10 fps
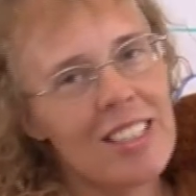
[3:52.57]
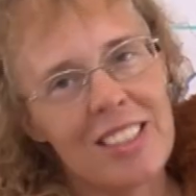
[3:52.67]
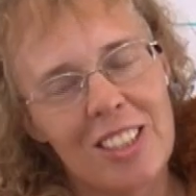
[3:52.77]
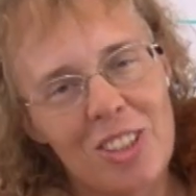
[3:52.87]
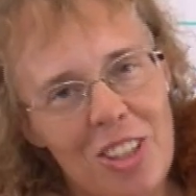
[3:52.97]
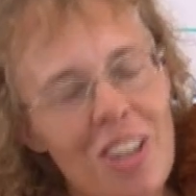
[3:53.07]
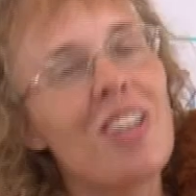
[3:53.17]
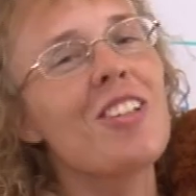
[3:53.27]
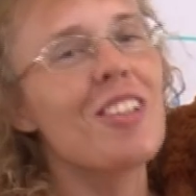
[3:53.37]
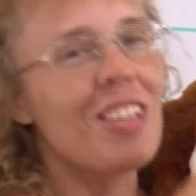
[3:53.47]
then just
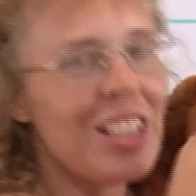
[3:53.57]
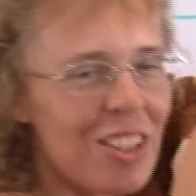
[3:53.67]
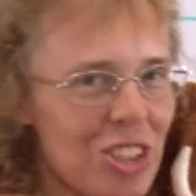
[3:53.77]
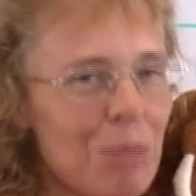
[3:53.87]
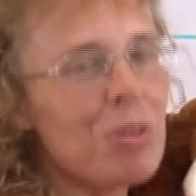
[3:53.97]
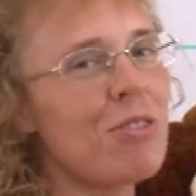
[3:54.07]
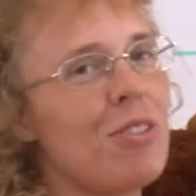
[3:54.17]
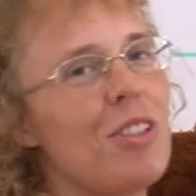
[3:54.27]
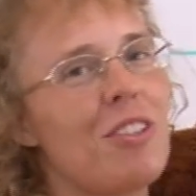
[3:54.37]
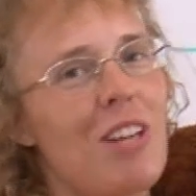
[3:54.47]
draw the little jumps
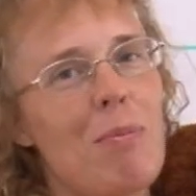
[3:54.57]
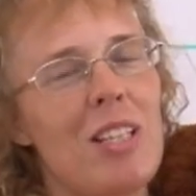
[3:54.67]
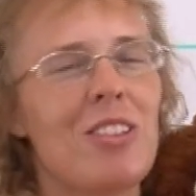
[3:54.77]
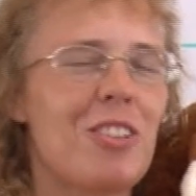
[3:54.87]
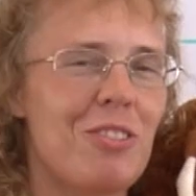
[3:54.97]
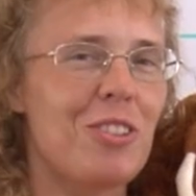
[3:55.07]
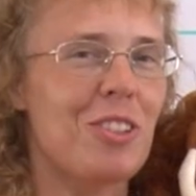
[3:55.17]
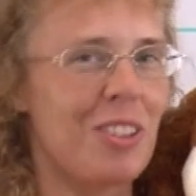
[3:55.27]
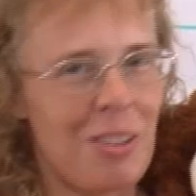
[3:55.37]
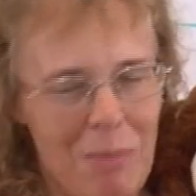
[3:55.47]
for your rabbit or
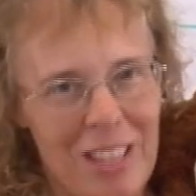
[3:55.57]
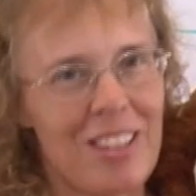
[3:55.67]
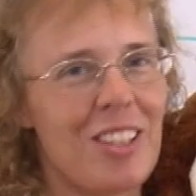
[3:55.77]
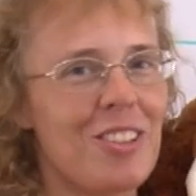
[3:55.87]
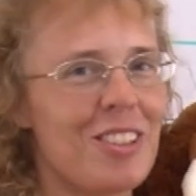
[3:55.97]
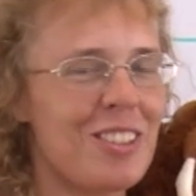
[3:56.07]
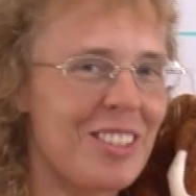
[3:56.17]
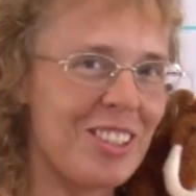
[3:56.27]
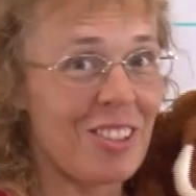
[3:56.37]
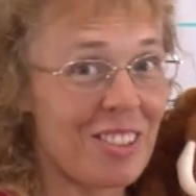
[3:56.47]
for Mathy or
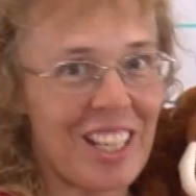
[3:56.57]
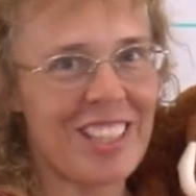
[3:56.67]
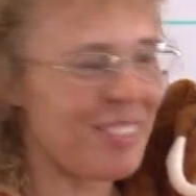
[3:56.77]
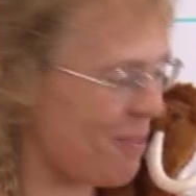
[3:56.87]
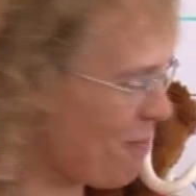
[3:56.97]
your cricket.